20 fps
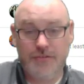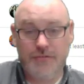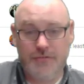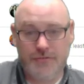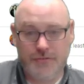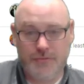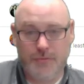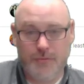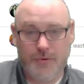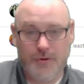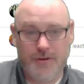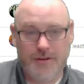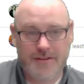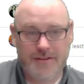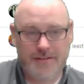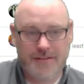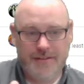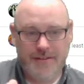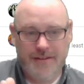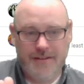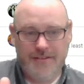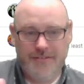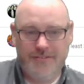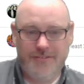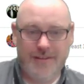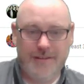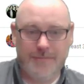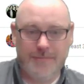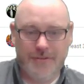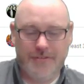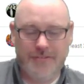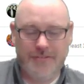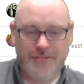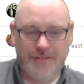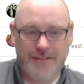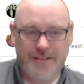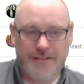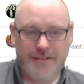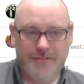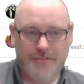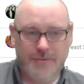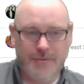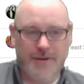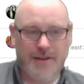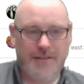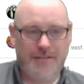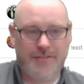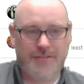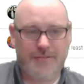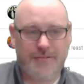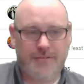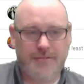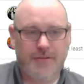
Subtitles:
used to work seamlessly with